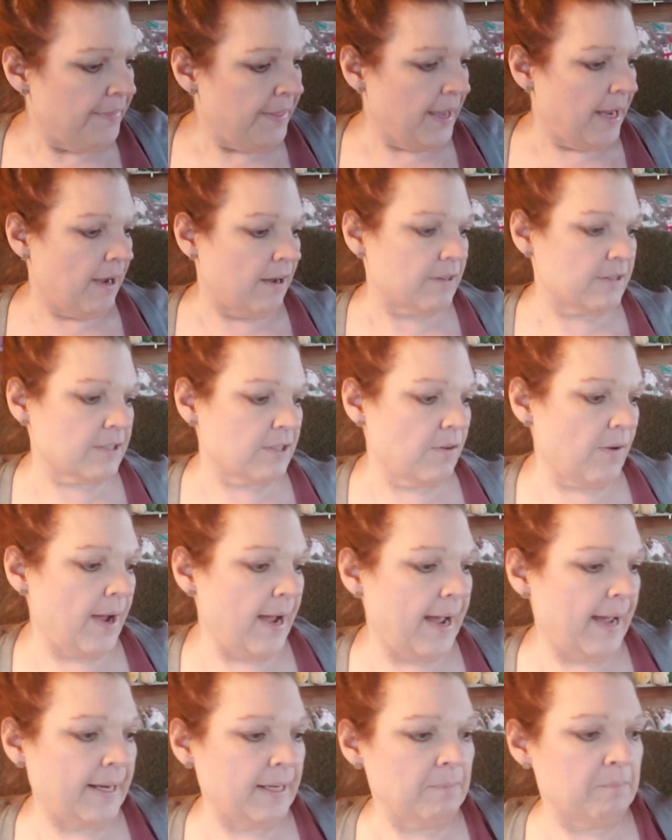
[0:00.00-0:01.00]
They also
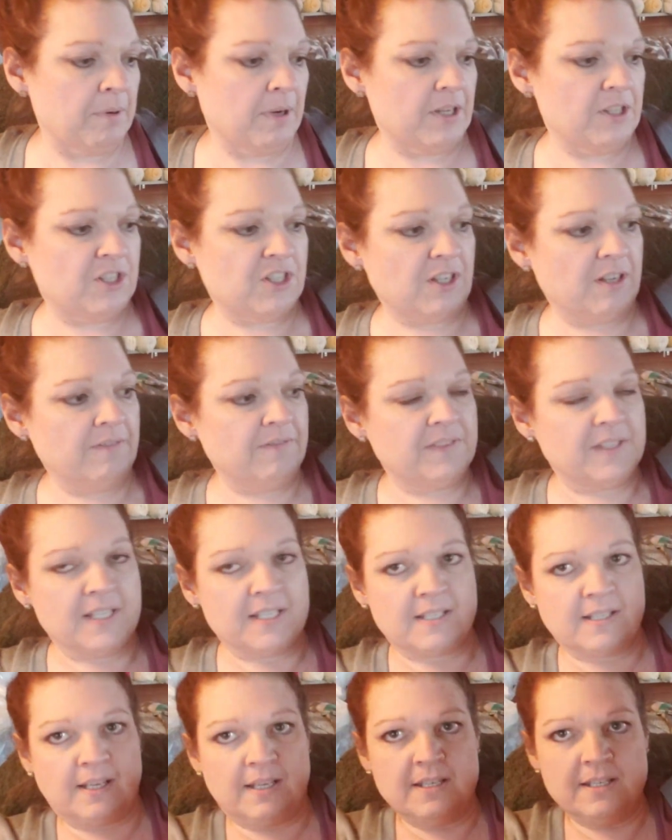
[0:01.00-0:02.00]
had a bunch of
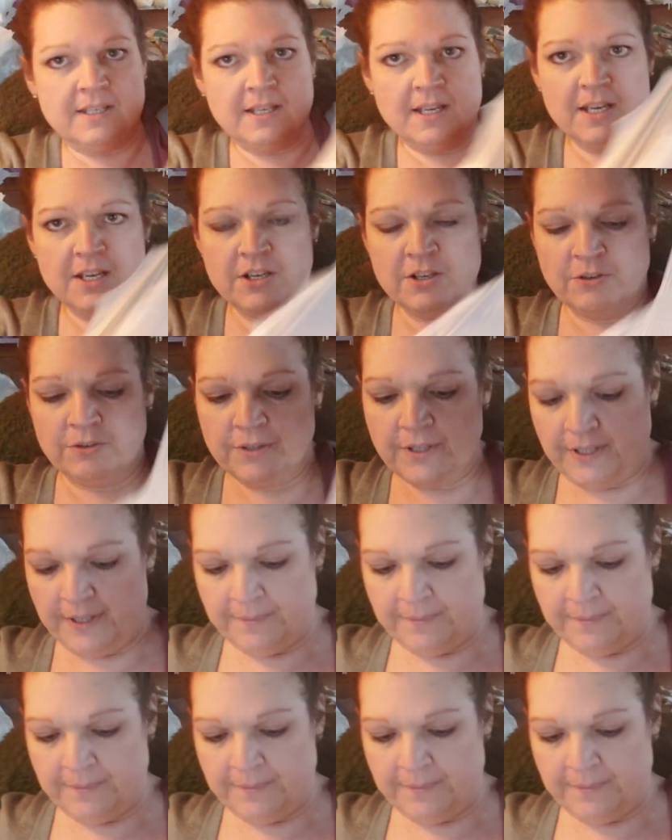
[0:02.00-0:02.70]
discontinued.